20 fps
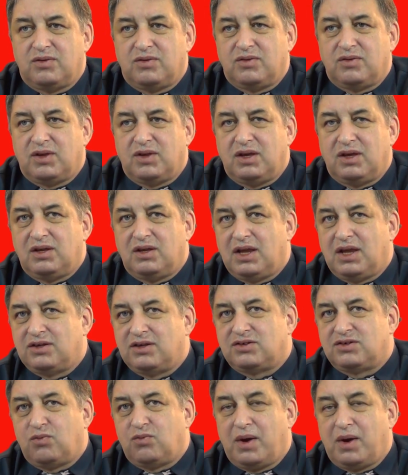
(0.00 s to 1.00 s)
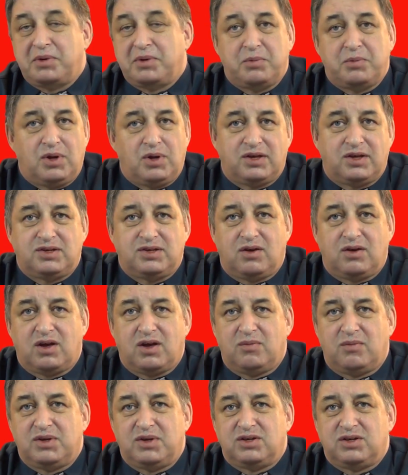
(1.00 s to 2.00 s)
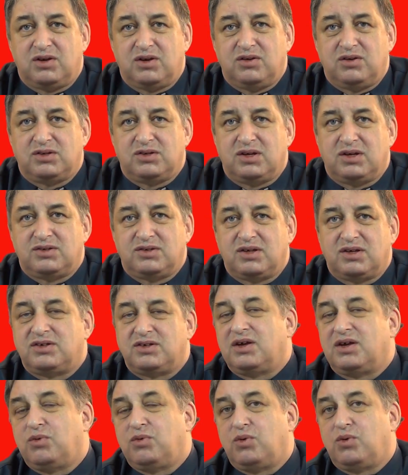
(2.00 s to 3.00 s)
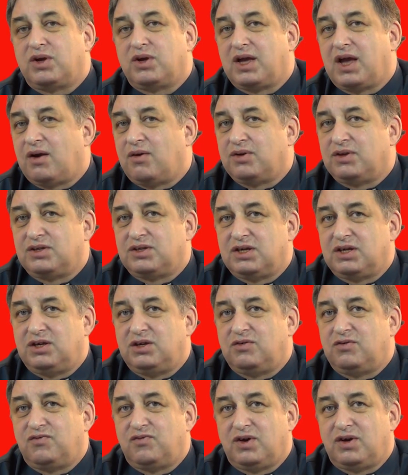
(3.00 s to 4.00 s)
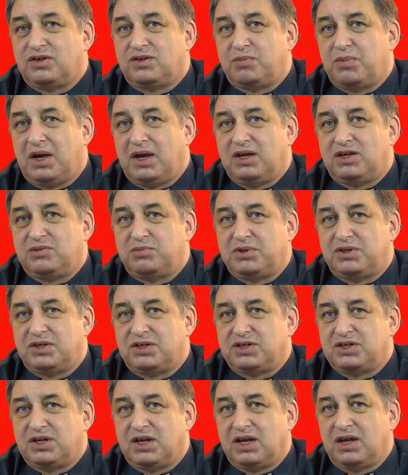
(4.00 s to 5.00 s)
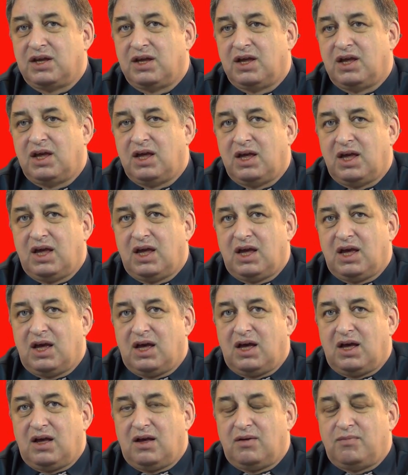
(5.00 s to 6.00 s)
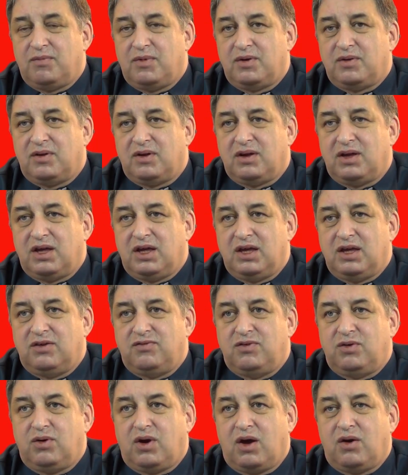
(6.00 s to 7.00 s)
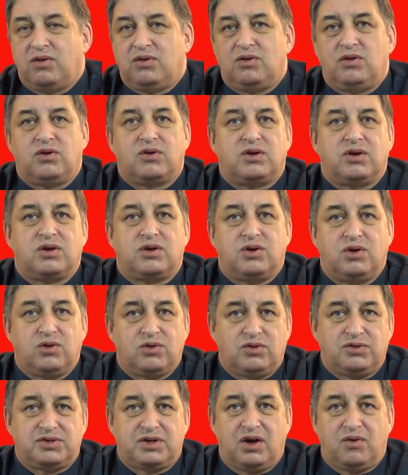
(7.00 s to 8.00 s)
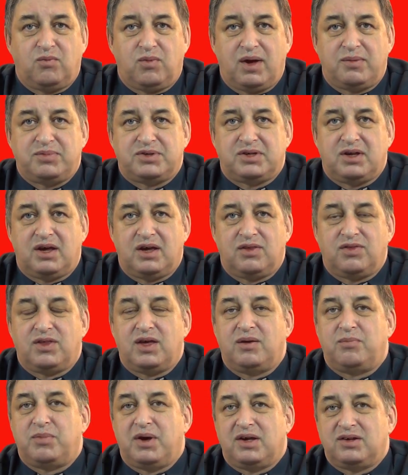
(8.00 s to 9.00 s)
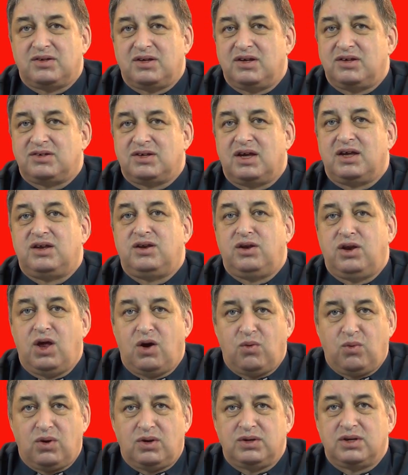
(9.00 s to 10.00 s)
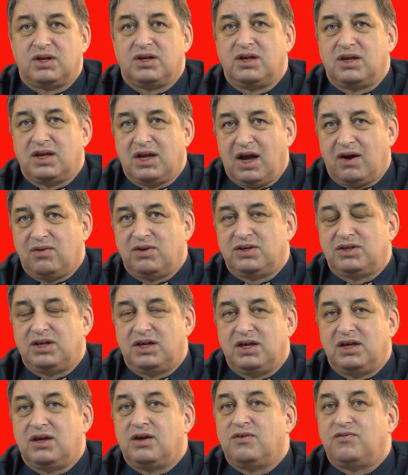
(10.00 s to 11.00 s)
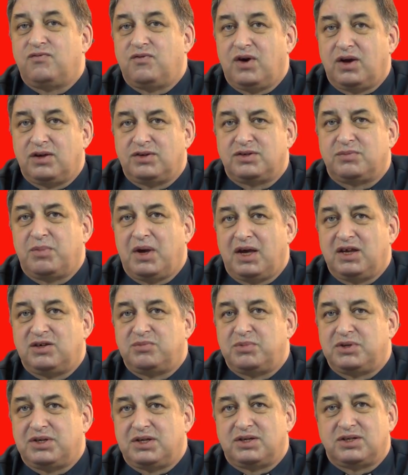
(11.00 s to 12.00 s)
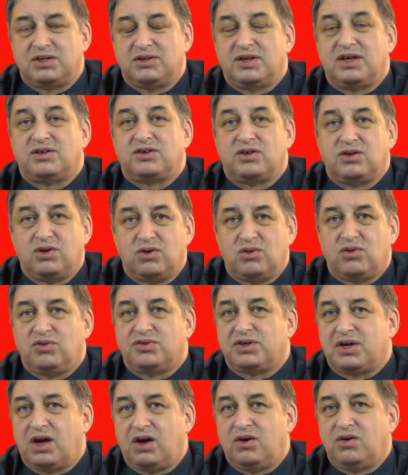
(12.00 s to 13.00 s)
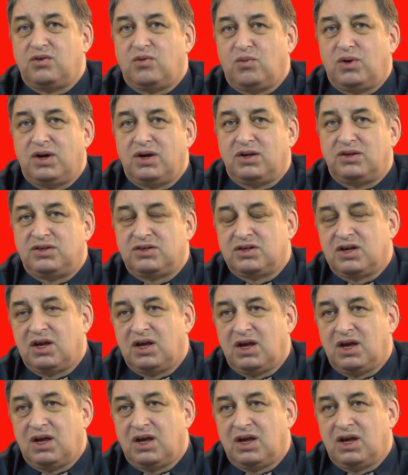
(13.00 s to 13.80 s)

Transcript: the less reputable S E O companies use is they say, well, we'll guarantee you first page positioning. Um, If you go and look at Google's own website, they basically say no one can guarantee a first page position. That's Google's own words.